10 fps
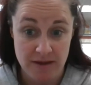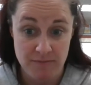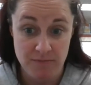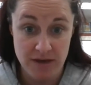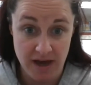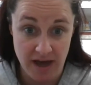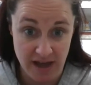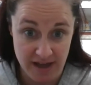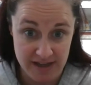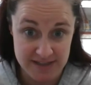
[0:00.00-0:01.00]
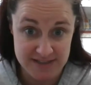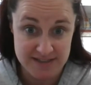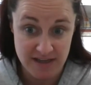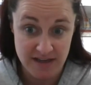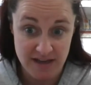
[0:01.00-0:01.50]
because
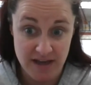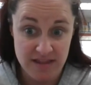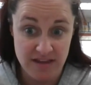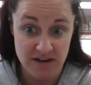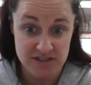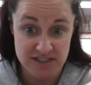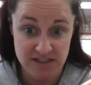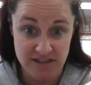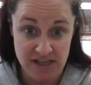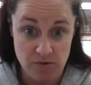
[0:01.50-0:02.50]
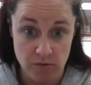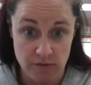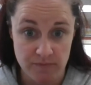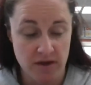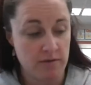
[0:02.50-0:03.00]
they're still
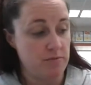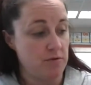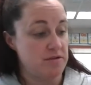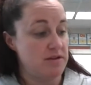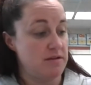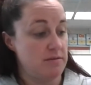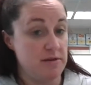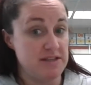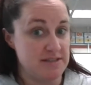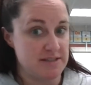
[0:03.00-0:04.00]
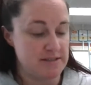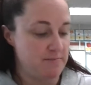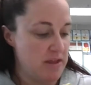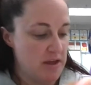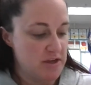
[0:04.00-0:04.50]
equal on both pieces.
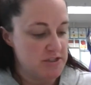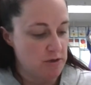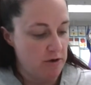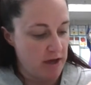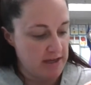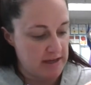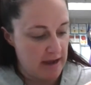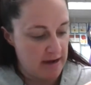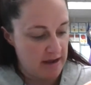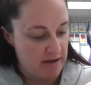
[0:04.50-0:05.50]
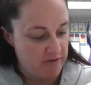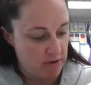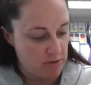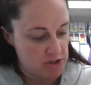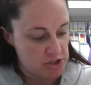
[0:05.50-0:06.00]
So again, if I
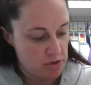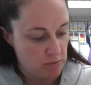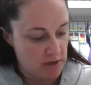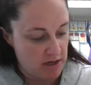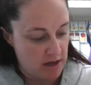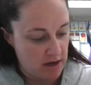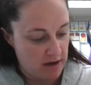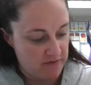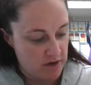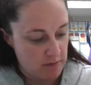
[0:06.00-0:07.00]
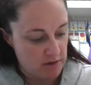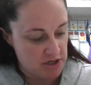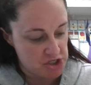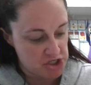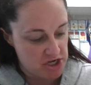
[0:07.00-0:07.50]
want to show 1/2, I'm going
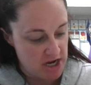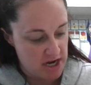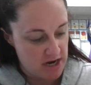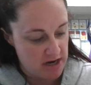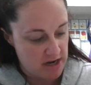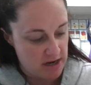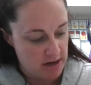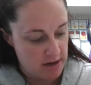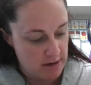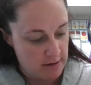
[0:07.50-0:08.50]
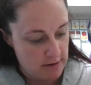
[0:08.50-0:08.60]
to shade in